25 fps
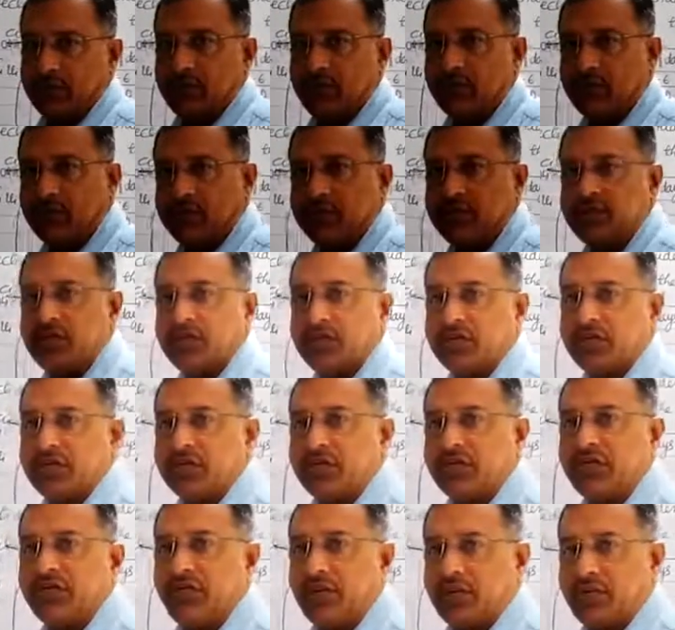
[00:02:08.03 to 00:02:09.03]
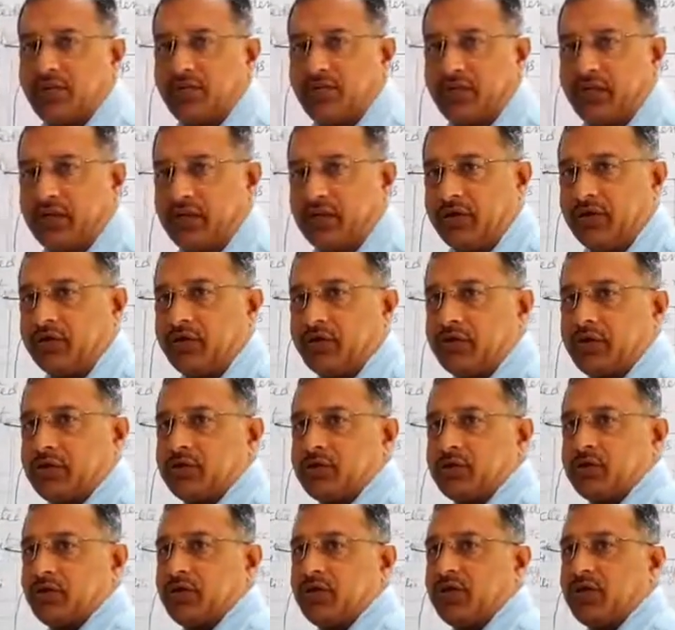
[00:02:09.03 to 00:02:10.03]
that is central value.
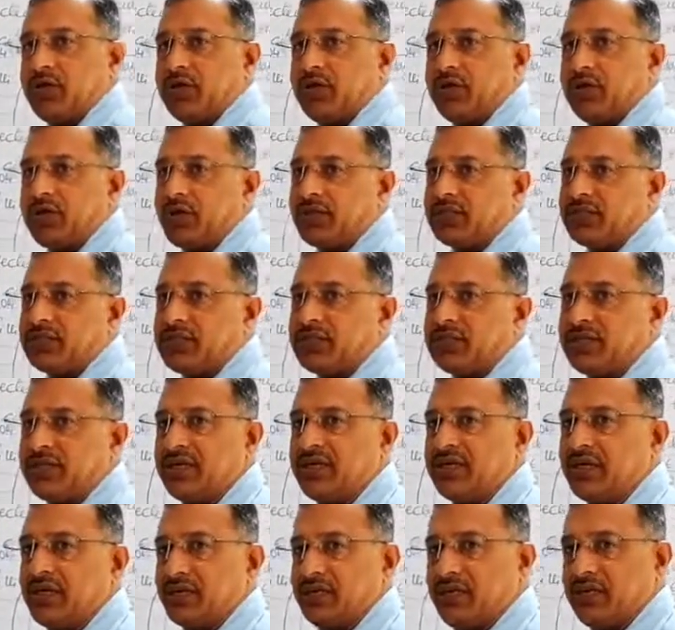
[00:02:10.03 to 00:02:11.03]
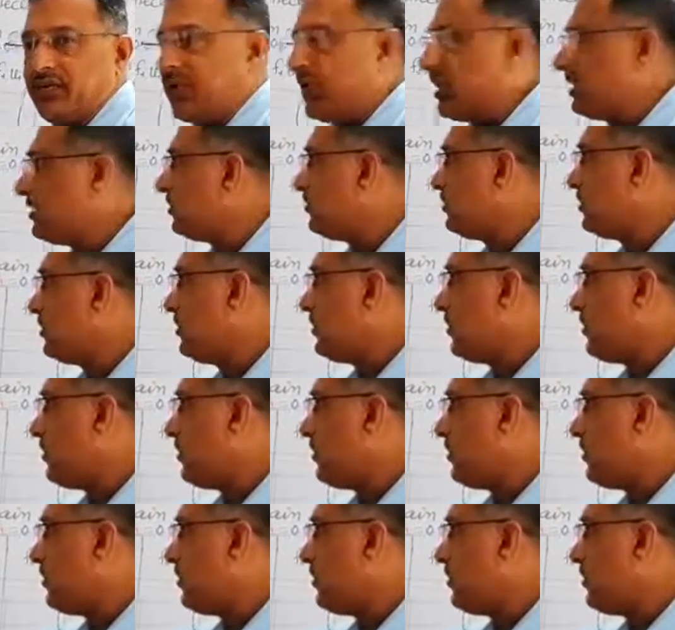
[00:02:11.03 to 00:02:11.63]
So here you can see central value